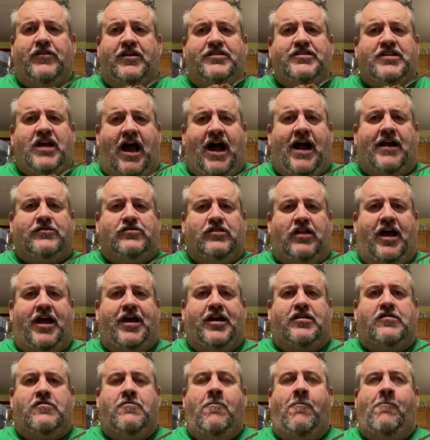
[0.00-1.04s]
not
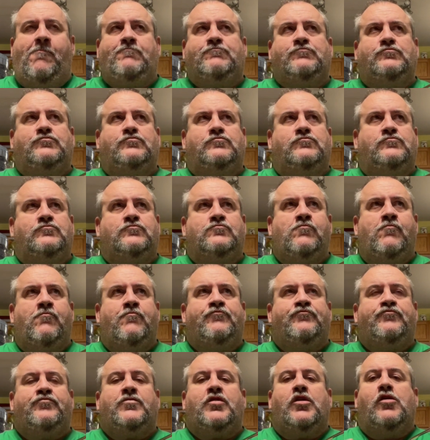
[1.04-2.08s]
like
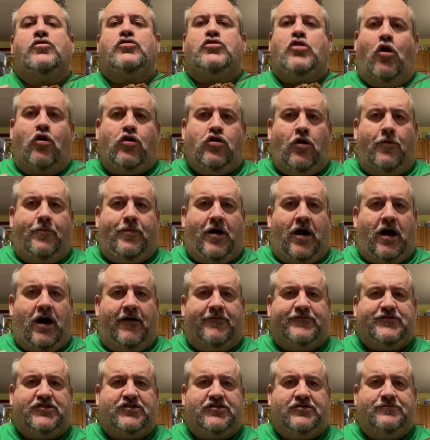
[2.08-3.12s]
Cocoa
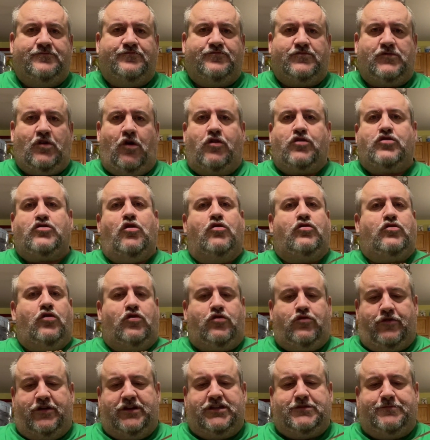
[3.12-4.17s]
Puffs or Cocoa
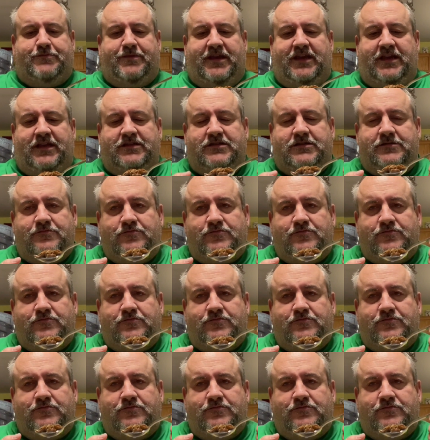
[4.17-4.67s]
Krispies.